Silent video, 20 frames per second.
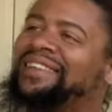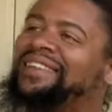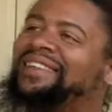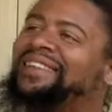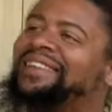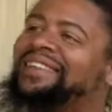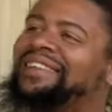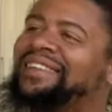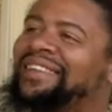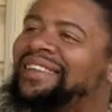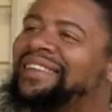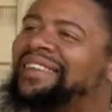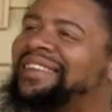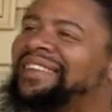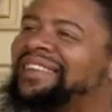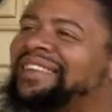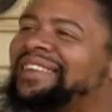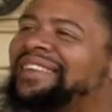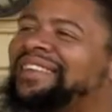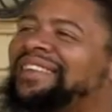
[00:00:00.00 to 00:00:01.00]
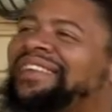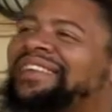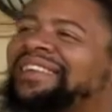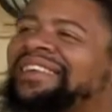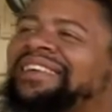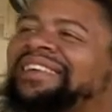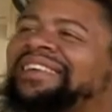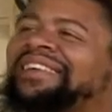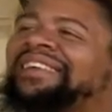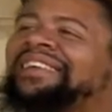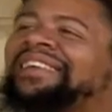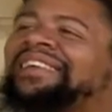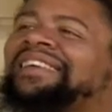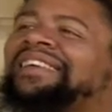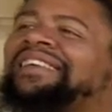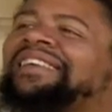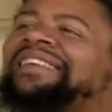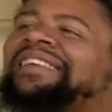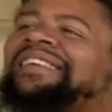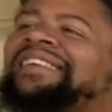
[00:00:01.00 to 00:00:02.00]

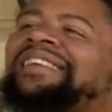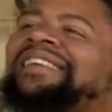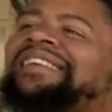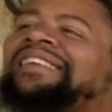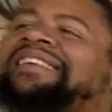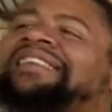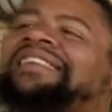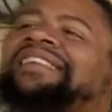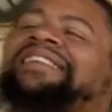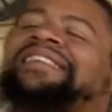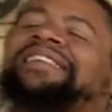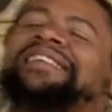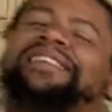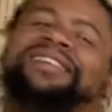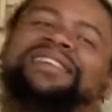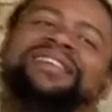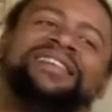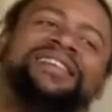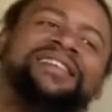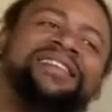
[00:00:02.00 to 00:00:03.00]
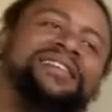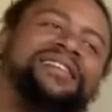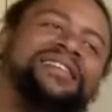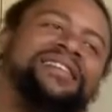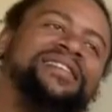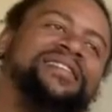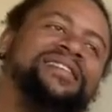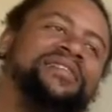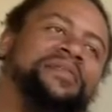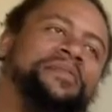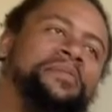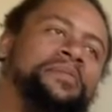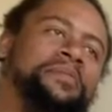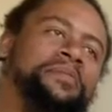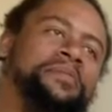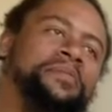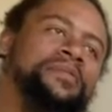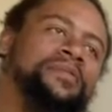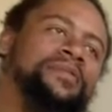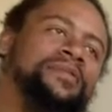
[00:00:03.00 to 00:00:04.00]

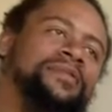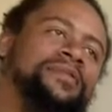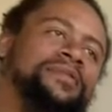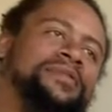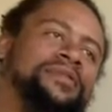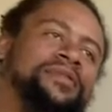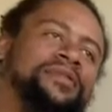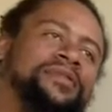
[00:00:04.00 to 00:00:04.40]
(silent)